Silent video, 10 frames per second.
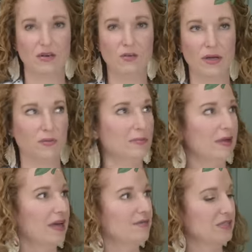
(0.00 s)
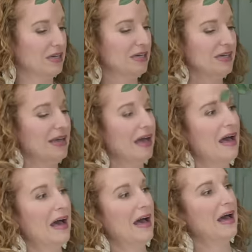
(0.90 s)
Oh, wait, we may have to...
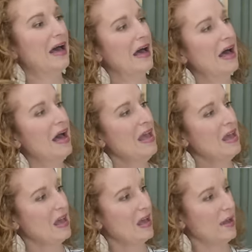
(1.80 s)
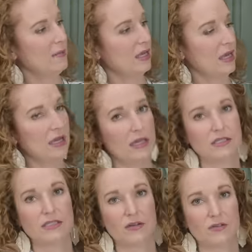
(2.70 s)
I'm gonna kind
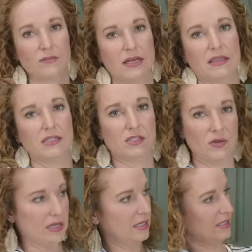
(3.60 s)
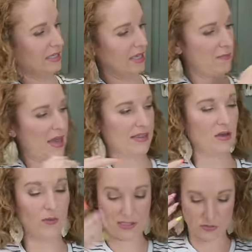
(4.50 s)
of tilt him like this so he is sticking back
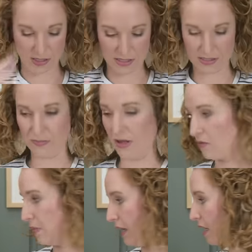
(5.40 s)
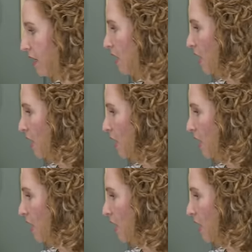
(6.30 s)
that way so he doesn't block me.